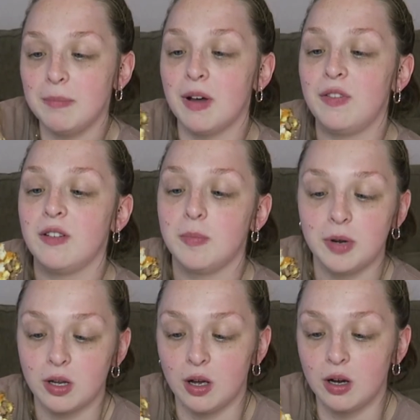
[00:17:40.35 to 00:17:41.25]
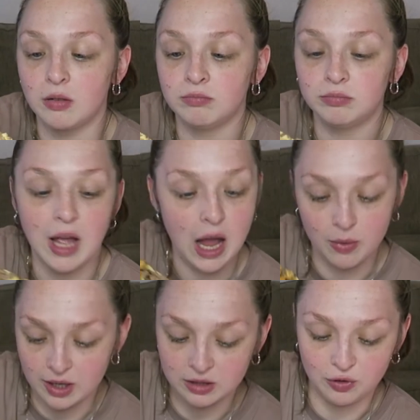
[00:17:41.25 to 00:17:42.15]
my favourite burger out of
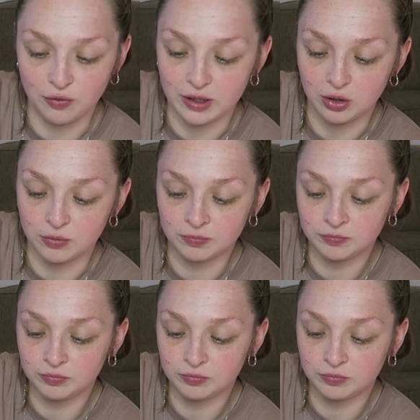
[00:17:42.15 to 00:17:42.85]
this full video.